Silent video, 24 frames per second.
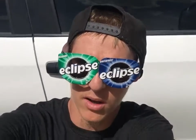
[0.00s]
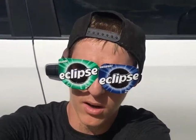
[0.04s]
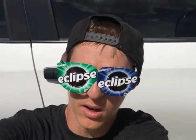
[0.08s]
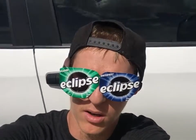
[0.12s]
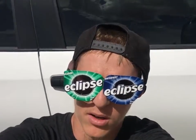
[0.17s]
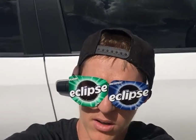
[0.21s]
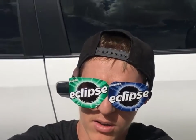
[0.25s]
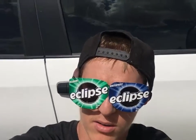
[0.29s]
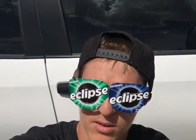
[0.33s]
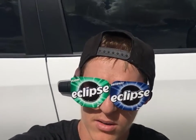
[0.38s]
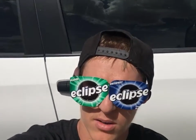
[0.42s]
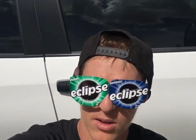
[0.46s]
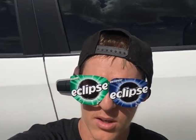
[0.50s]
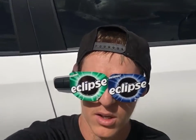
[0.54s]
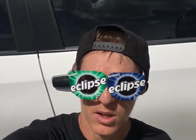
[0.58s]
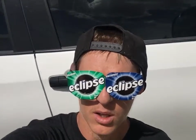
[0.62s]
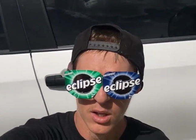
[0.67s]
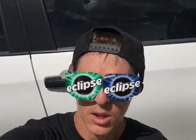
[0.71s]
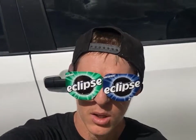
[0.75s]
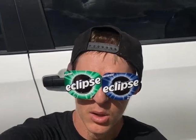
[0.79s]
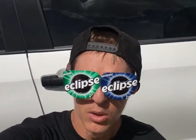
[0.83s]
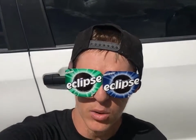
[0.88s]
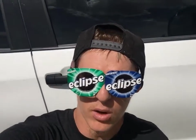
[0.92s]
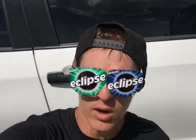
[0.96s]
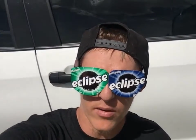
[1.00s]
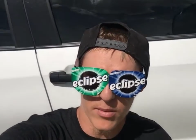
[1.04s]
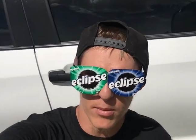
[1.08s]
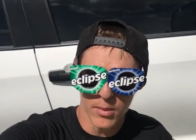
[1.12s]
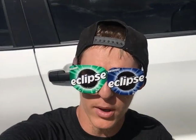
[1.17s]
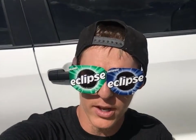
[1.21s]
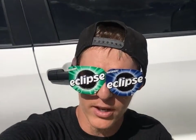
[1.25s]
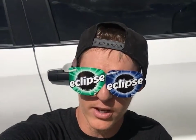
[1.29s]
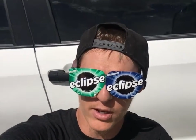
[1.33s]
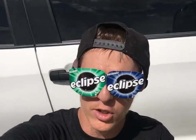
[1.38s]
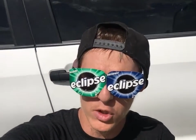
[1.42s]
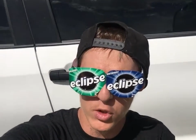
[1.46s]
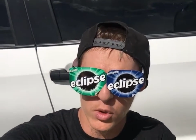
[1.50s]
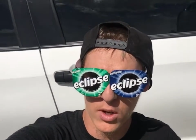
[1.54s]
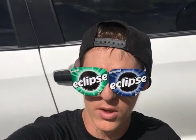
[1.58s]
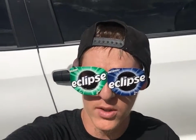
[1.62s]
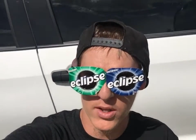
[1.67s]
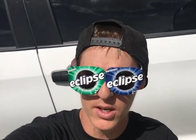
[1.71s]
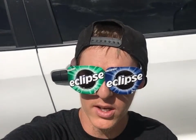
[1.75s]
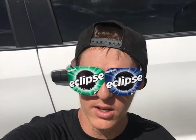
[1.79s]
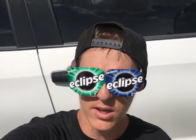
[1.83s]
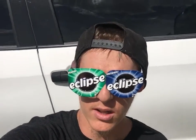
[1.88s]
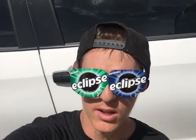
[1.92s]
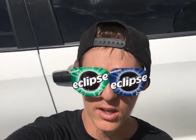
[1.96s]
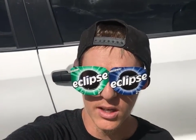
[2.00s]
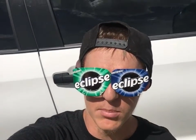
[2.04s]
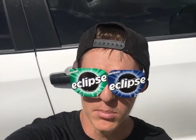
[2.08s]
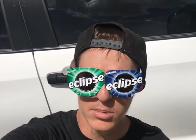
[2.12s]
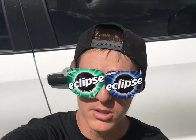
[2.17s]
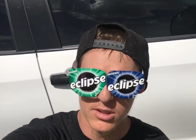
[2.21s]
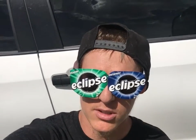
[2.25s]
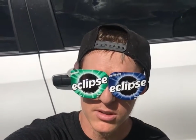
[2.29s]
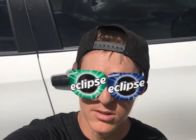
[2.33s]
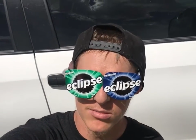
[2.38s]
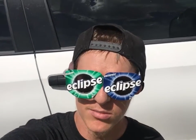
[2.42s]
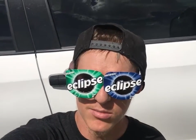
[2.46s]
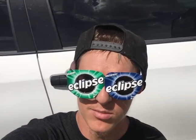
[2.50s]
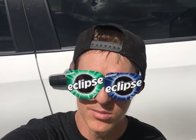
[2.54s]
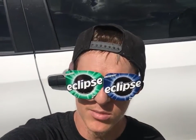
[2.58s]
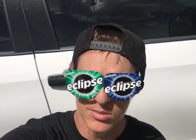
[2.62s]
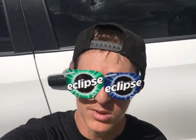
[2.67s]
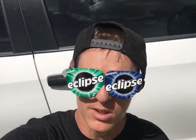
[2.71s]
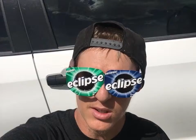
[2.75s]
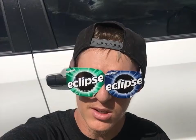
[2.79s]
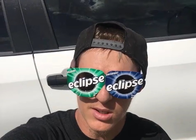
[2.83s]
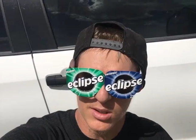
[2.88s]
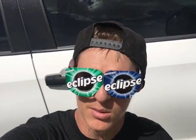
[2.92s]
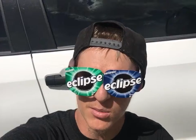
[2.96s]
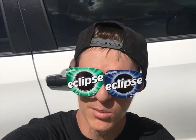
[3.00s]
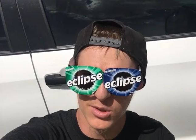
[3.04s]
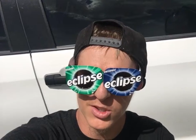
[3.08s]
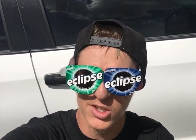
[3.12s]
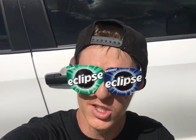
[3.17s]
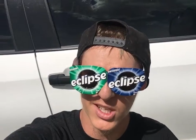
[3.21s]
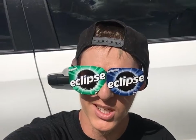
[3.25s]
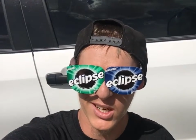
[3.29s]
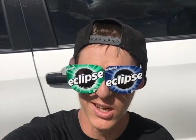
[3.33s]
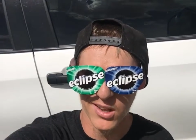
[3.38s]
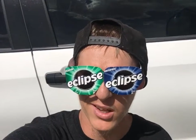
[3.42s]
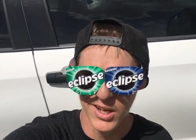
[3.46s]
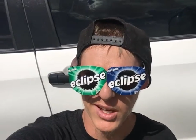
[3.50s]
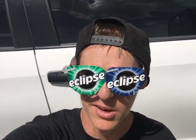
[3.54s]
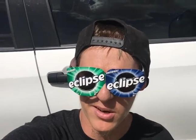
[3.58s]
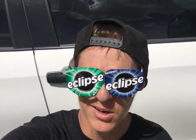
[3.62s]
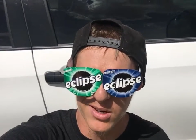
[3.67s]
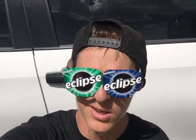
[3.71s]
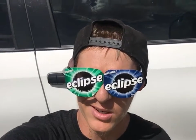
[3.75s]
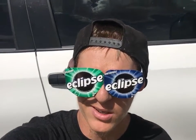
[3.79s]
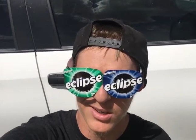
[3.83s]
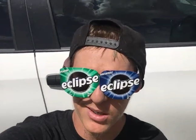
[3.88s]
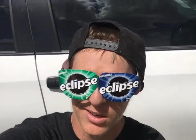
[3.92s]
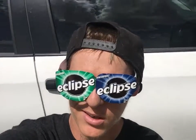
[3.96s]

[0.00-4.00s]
on. Well, everybody enjoy the eclipse. We'll see you later.